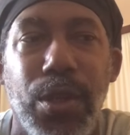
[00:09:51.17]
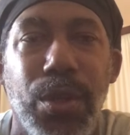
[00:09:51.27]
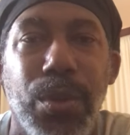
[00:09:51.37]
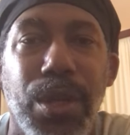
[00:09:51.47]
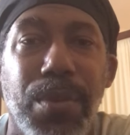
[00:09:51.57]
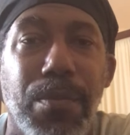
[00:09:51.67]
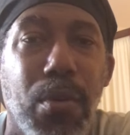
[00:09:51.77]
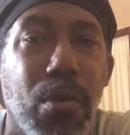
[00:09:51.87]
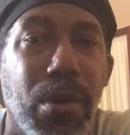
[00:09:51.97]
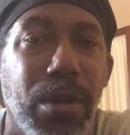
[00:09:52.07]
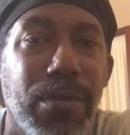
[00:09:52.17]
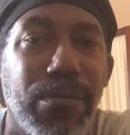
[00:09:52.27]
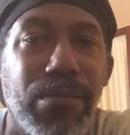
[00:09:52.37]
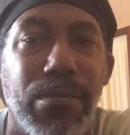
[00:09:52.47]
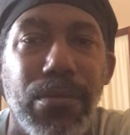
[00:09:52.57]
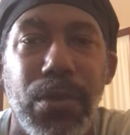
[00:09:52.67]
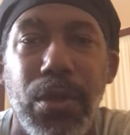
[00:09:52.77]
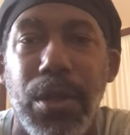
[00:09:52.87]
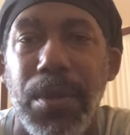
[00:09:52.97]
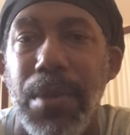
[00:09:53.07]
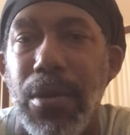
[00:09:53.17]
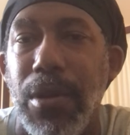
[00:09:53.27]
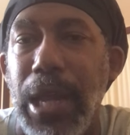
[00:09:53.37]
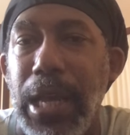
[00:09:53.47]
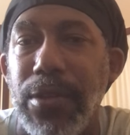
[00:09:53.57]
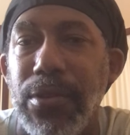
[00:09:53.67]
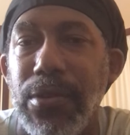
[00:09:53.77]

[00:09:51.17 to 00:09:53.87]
you could be poor, you could be middle class,